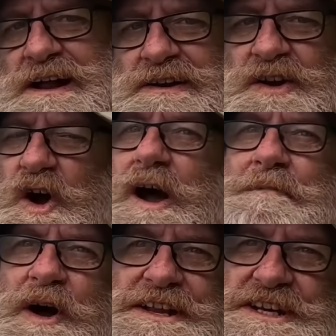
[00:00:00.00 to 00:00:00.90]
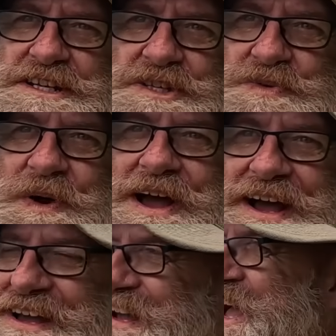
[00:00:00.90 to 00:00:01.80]
look, I might just
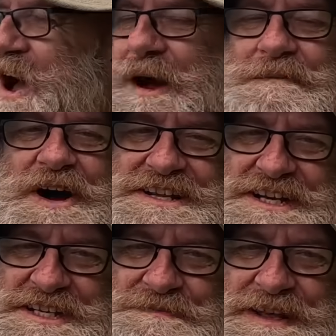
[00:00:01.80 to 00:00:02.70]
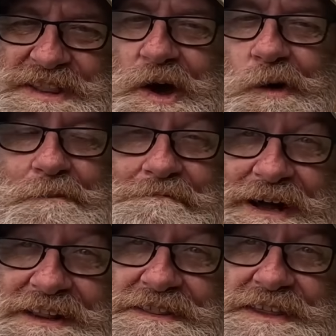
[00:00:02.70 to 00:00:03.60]
spend the whole
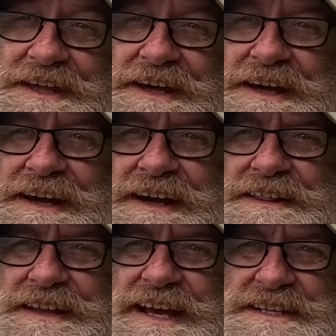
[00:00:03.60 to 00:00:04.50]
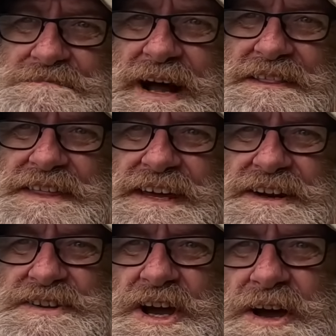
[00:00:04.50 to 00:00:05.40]
month, the next month here
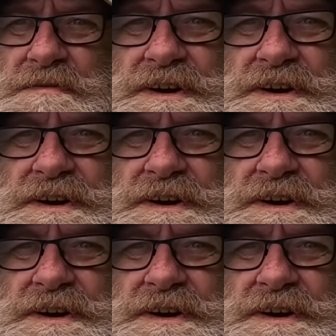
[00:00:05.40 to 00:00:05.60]
in Toba